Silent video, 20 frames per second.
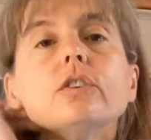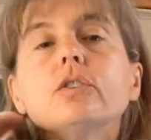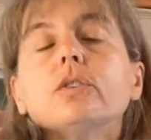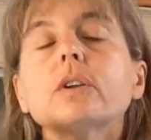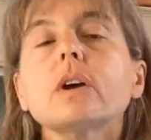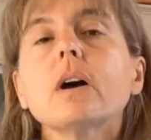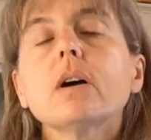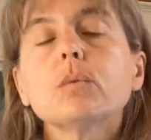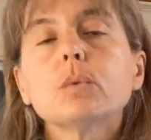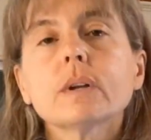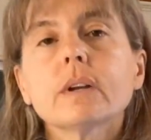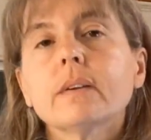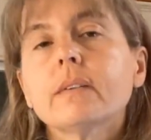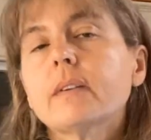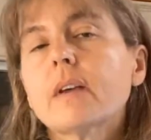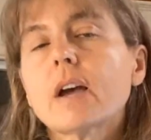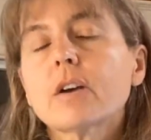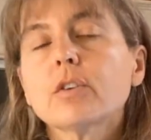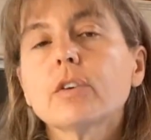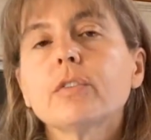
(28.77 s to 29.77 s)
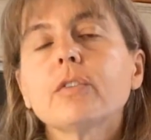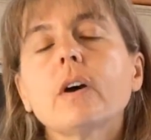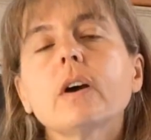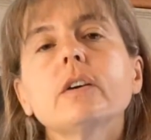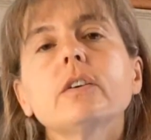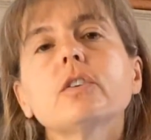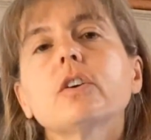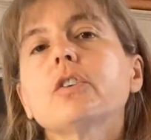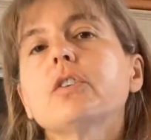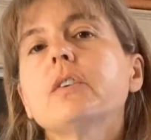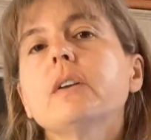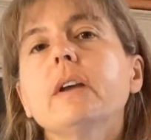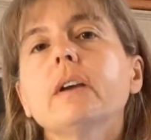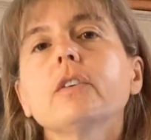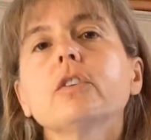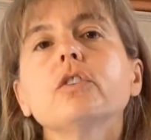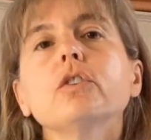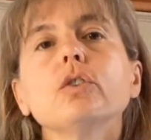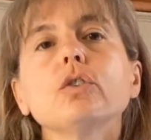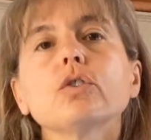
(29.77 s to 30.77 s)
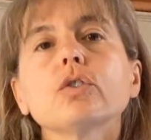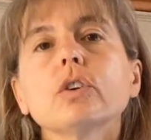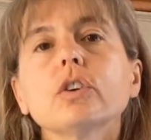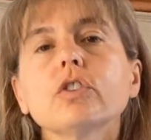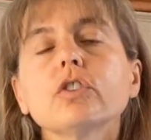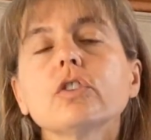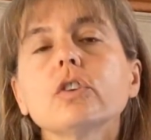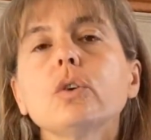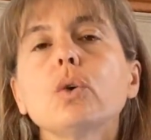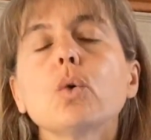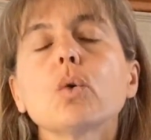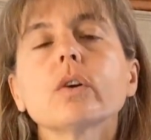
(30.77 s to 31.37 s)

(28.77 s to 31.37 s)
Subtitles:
do not want to sacrifice our snake's nutritional